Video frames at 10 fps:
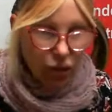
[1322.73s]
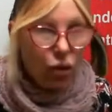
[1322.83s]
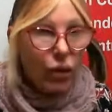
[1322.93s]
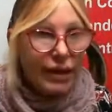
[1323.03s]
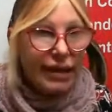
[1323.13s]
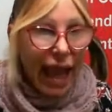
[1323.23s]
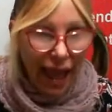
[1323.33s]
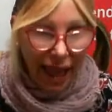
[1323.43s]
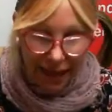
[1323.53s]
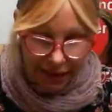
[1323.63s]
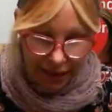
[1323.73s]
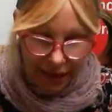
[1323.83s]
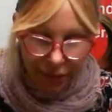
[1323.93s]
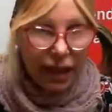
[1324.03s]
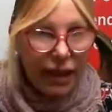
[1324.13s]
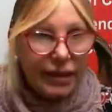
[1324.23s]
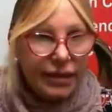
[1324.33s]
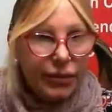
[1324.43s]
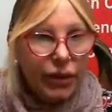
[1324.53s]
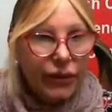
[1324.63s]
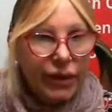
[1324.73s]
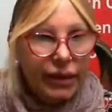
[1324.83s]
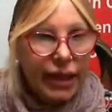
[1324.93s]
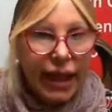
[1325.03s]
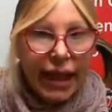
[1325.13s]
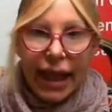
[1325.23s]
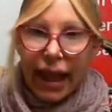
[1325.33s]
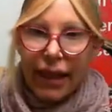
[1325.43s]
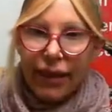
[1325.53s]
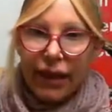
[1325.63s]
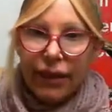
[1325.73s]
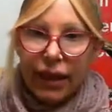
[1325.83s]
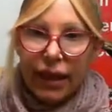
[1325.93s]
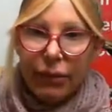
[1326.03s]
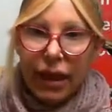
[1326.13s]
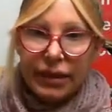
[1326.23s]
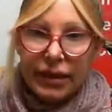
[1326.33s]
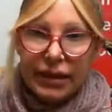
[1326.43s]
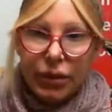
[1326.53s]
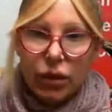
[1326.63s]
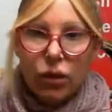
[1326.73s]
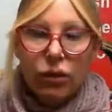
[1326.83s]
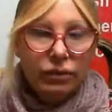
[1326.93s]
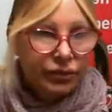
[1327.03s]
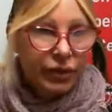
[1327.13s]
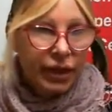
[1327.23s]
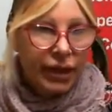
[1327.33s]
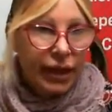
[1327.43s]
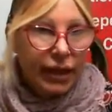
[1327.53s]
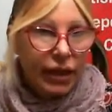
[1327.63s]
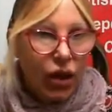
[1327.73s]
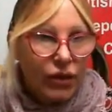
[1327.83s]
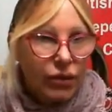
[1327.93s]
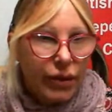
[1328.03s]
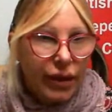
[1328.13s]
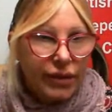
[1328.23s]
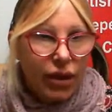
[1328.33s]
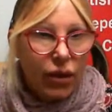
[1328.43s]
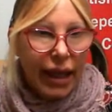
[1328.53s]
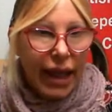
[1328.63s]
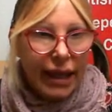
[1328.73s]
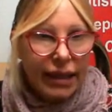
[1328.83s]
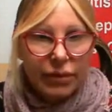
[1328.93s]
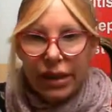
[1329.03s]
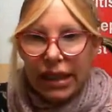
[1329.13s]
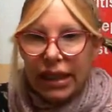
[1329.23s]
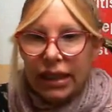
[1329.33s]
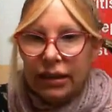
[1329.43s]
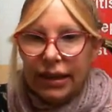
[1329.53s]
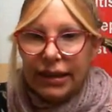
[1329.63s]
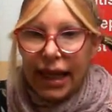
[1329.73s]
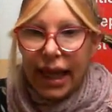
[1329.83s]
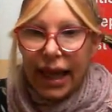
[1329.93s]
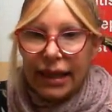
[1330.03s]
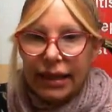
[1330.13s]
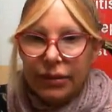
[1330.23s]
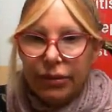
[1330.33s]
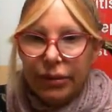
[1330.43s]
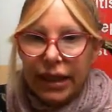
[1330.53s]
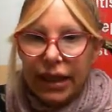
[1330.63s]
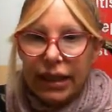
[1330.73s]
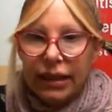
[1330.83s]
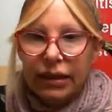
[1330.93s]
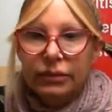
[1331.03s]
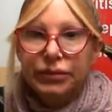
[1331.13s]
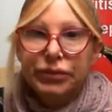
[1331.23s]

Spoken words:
always had in the past perfect, and then the participle goes with it. So I had been. It had been